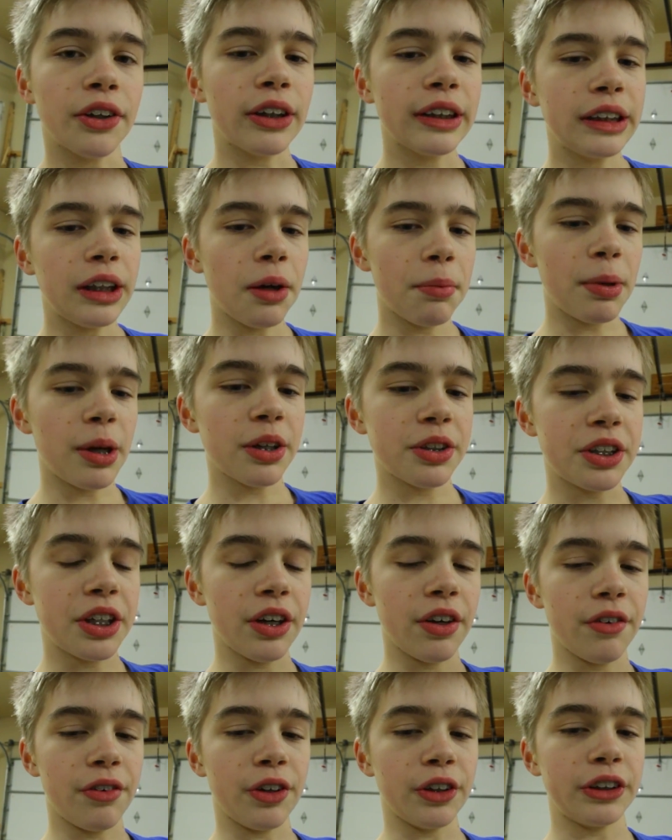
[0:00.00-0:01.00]
So I guess that'll be
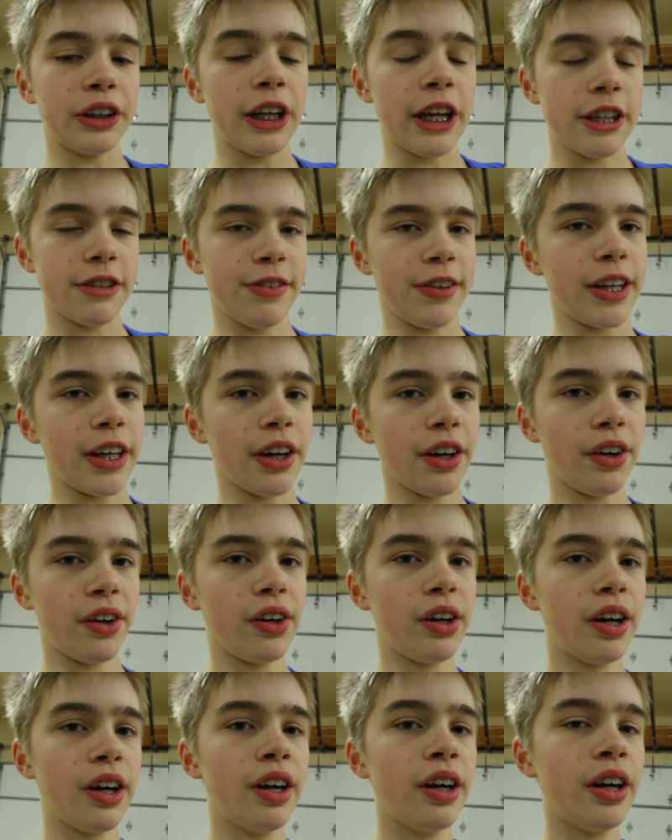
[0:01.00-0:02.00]
it for today's video.
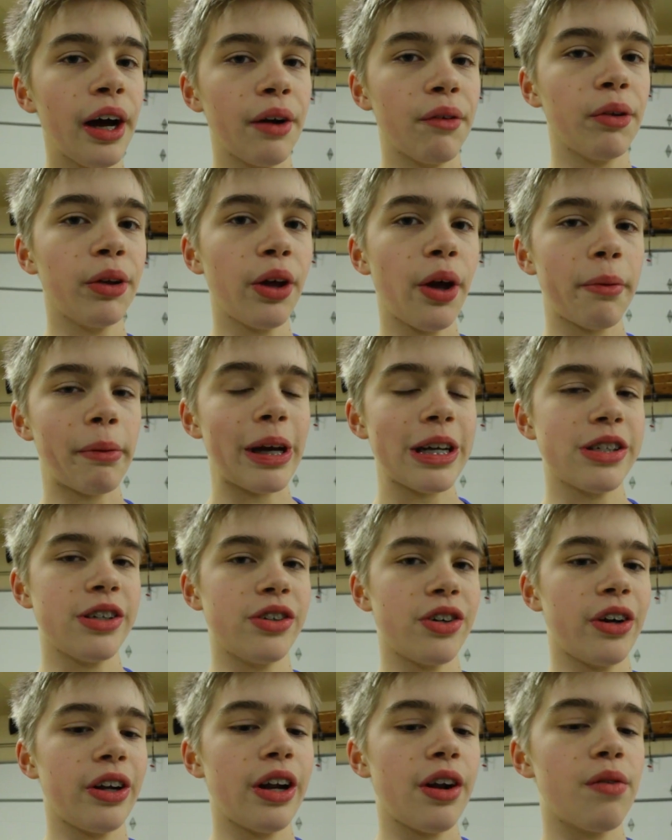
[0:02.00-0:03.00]
I really hope you guys
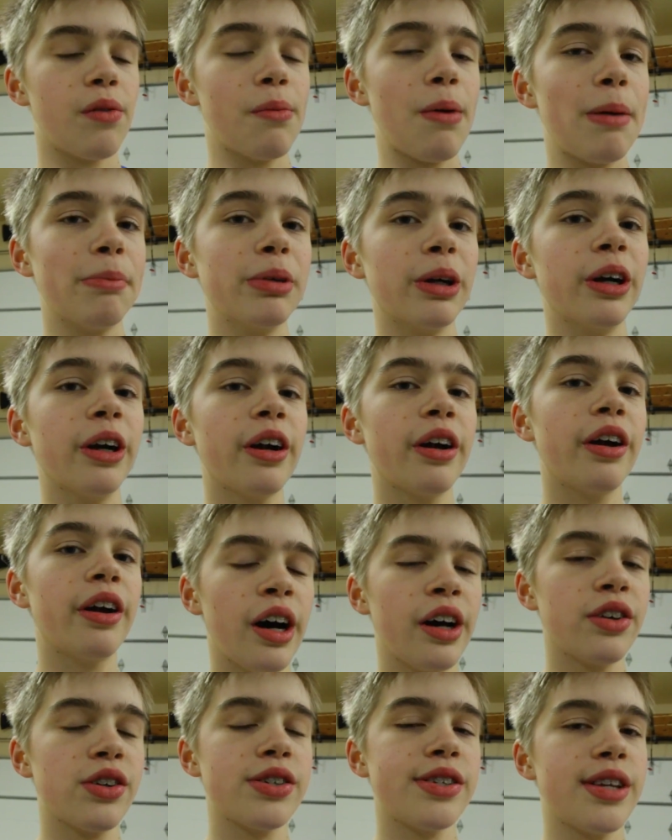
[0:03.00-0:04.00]
enjoyed it. Remember,
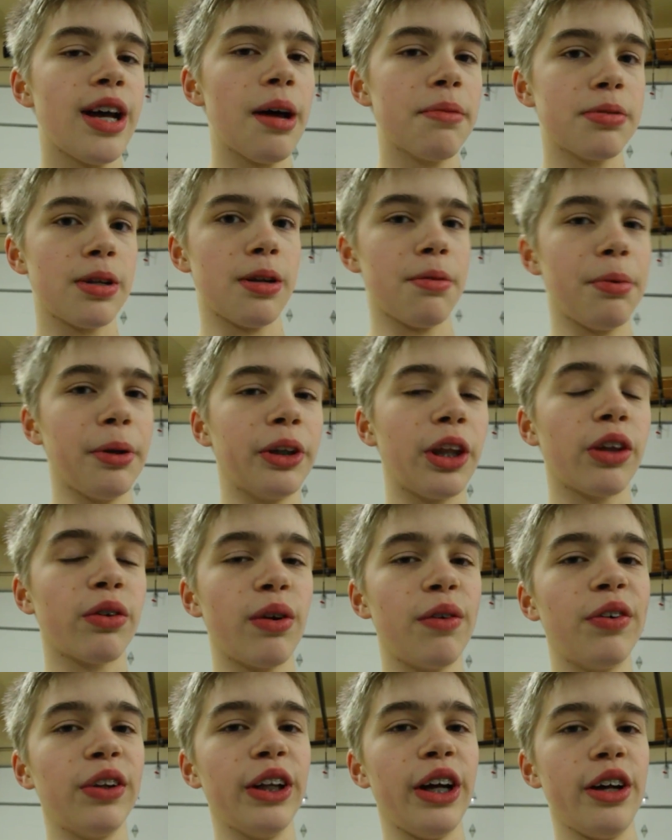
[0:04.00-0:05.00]
100 subs and I'll build a
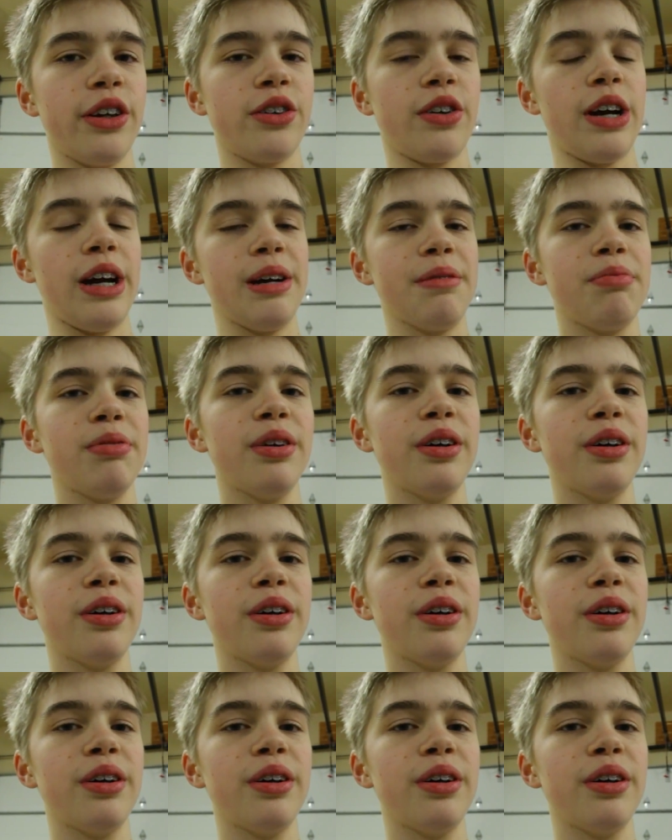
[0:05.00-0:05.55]
3-foot launch ramp.